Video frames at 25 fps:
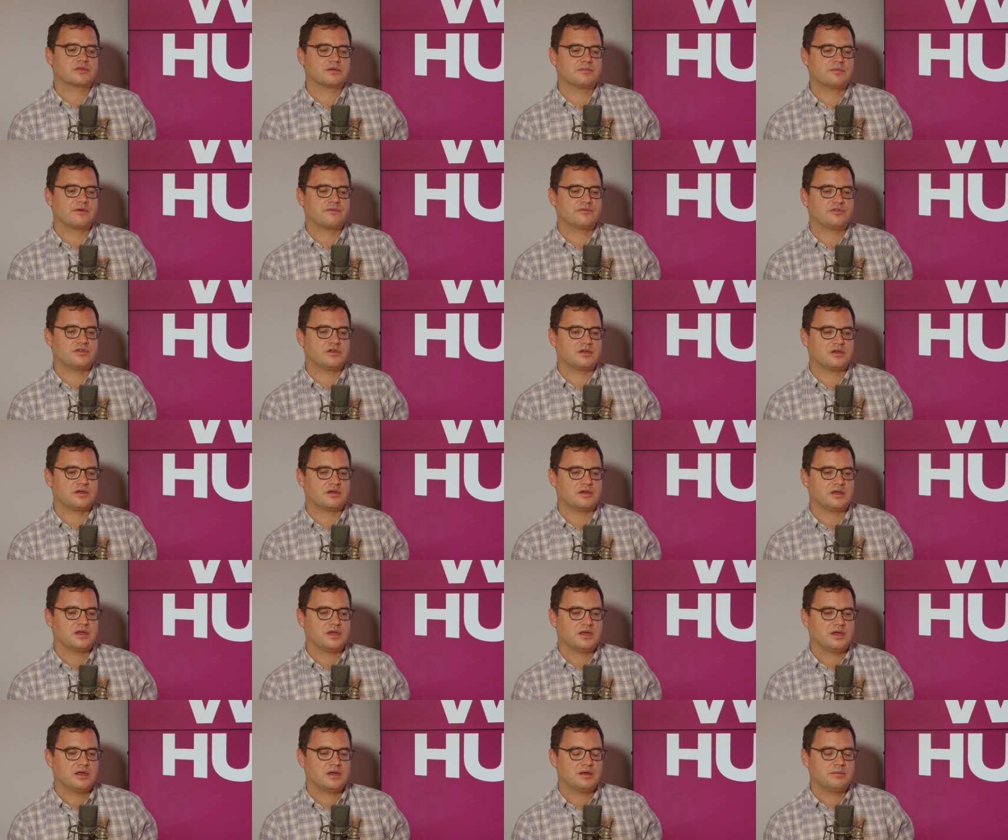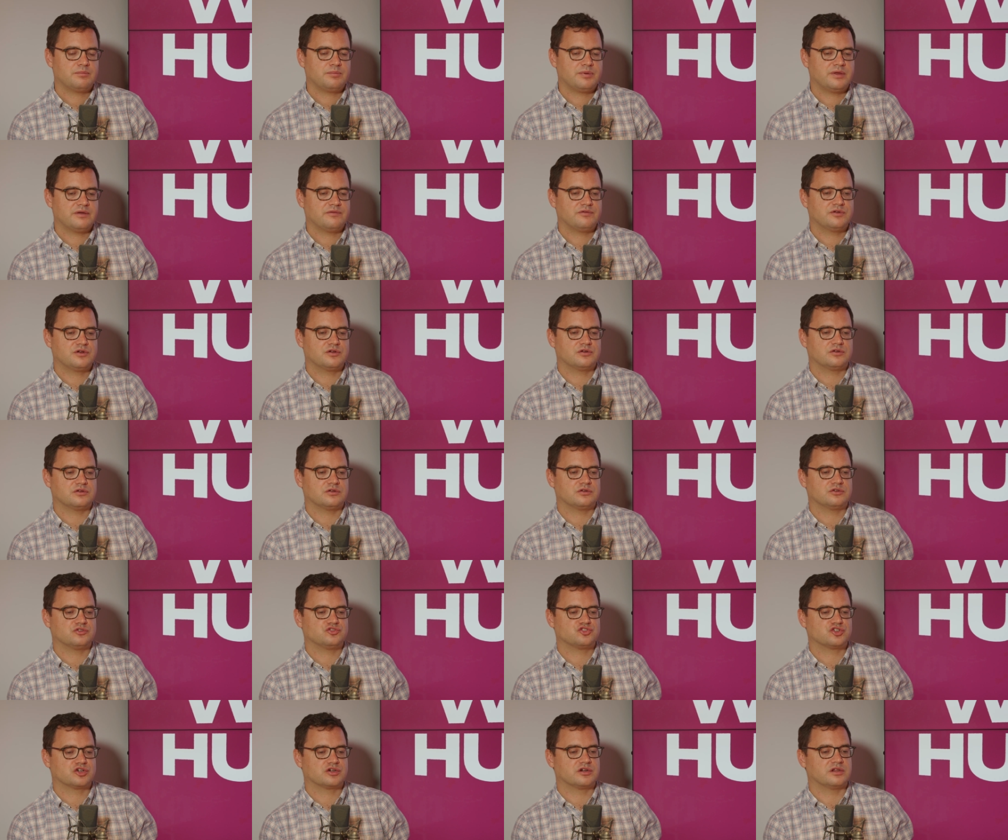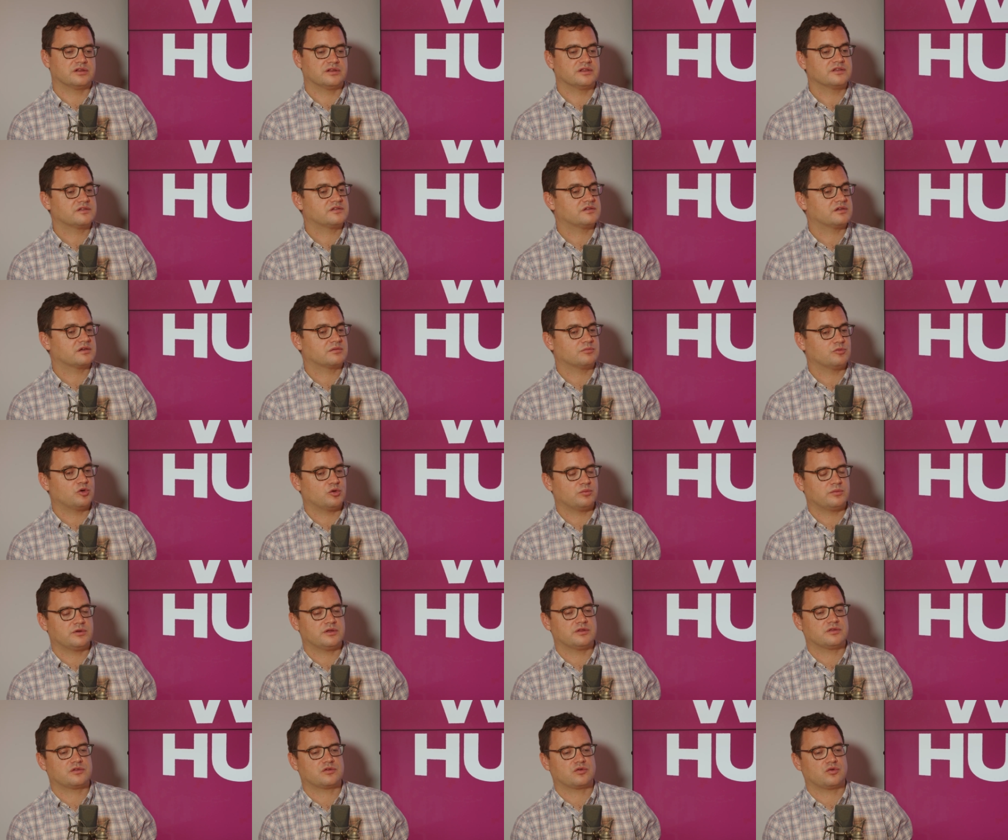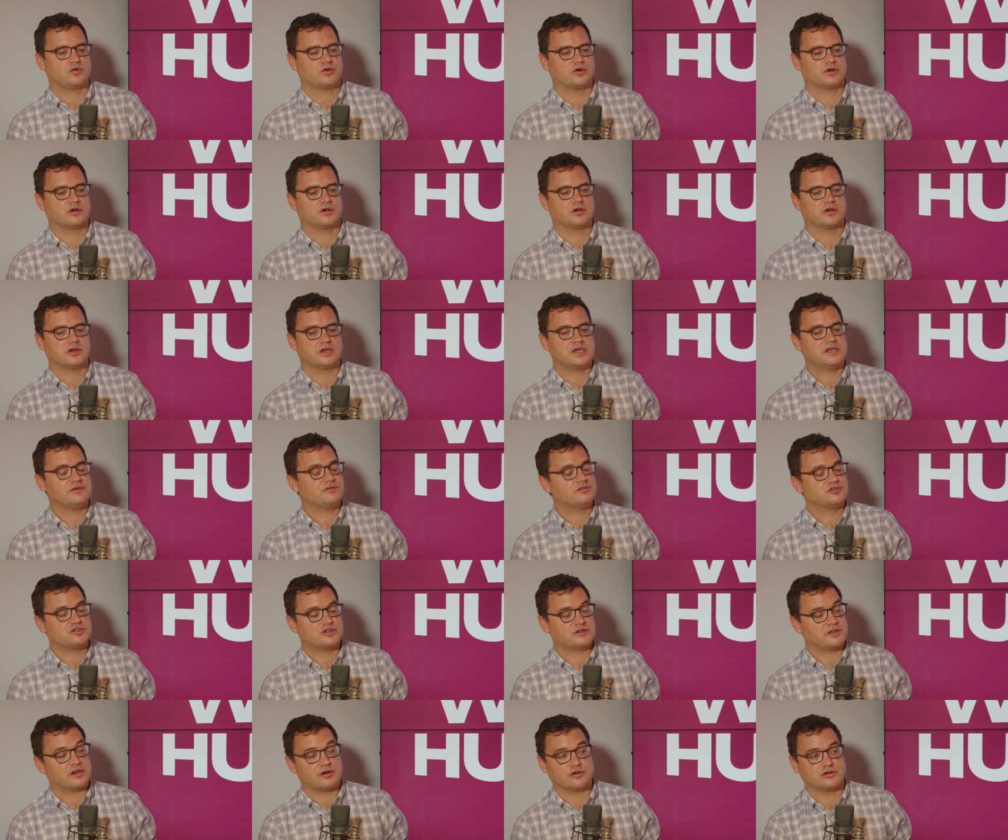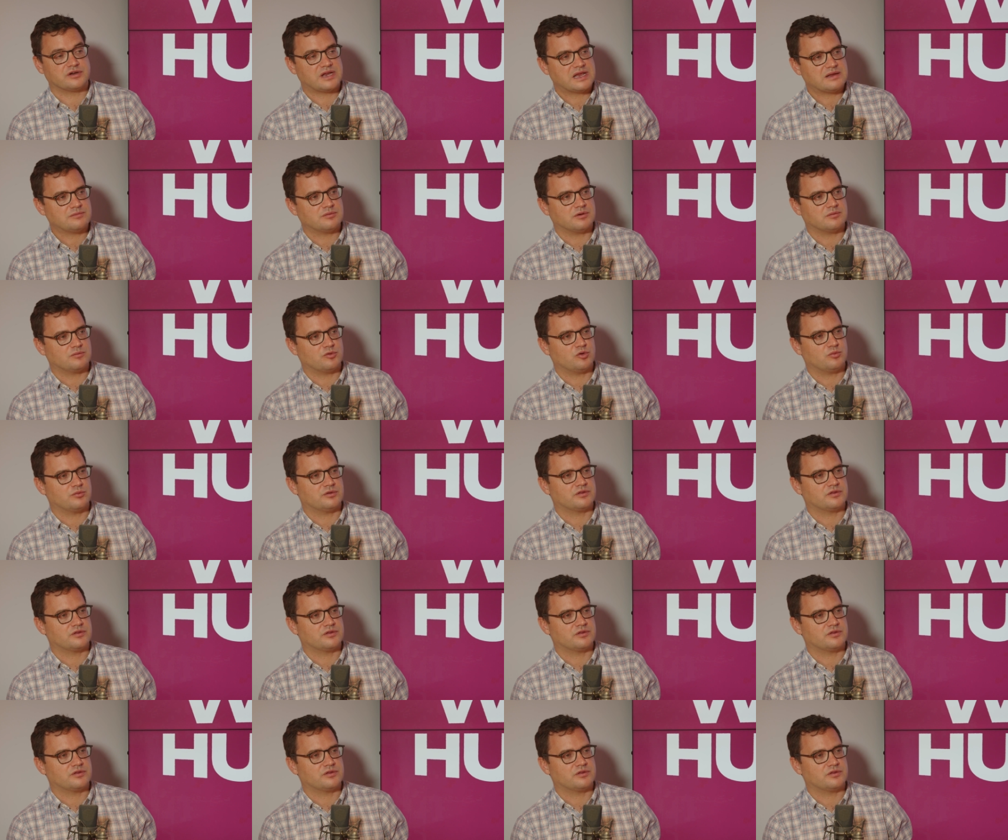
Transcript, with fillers: were some of the pivotal journalistic moments or even just entertainment